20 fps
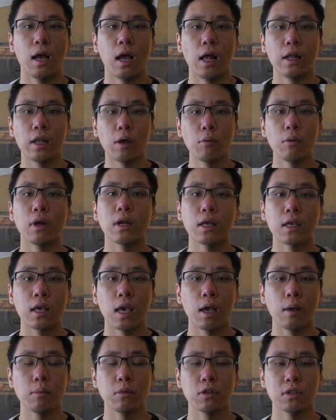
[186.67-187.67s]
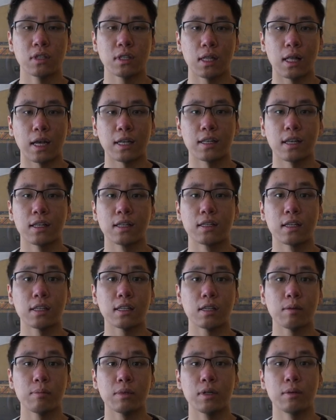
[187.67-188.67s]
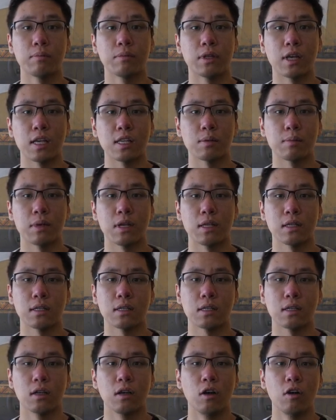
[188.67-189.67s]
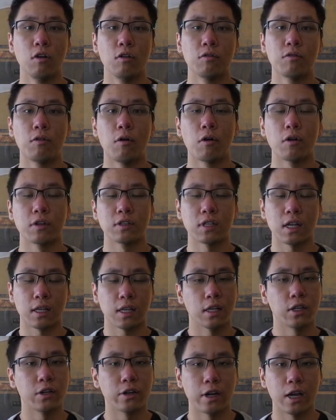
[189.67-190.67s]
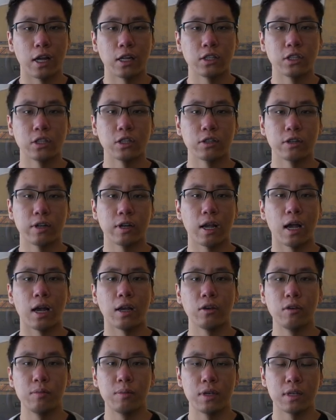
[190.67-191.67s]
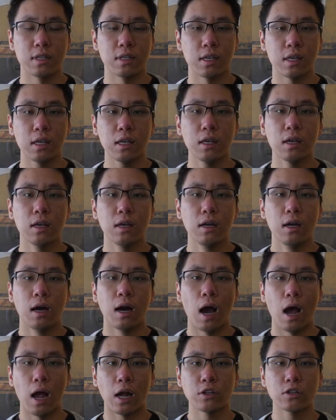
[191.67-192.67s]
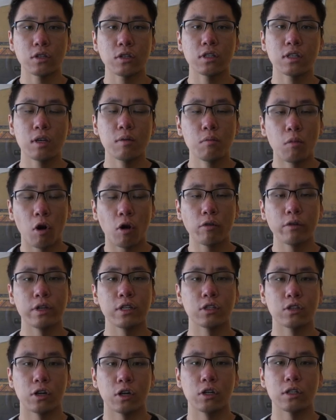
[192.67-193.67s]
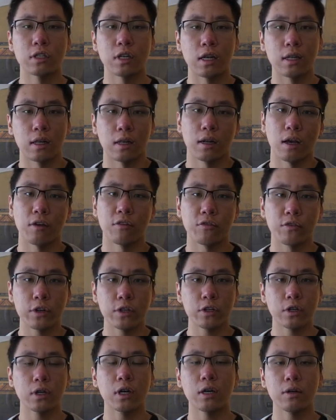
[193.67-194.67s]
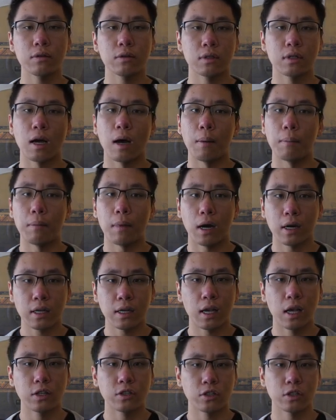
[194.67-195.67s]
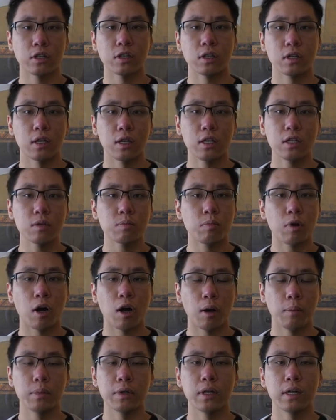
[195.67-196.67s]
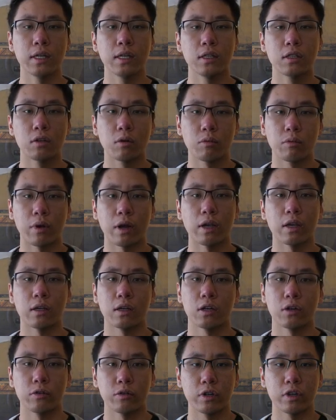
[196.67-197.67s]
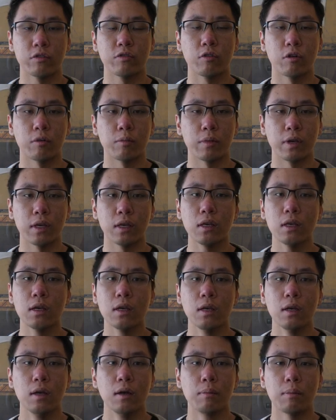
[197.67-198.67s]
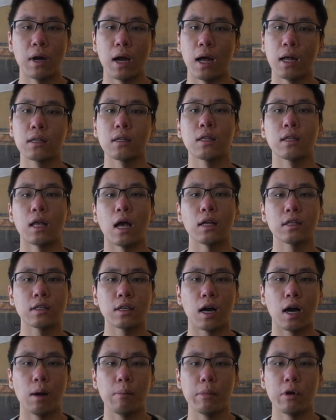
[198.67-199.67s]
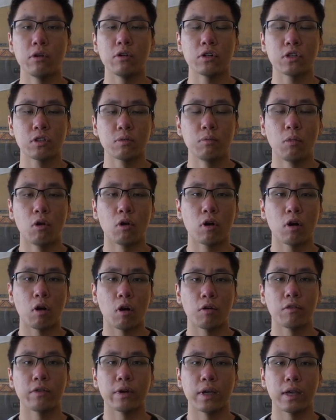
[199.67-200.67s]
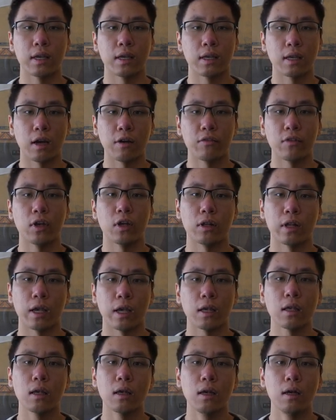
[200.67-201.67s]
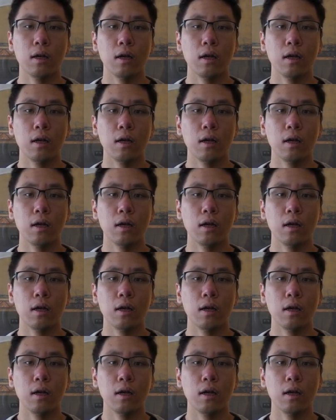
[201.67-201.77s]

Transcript: And then when it came to selecting discipline placements for second-year engineering at UBC, I actually did more research and then I figured out that mining engineering is probably the right career for me. But at that time, it was more of a gut feeling.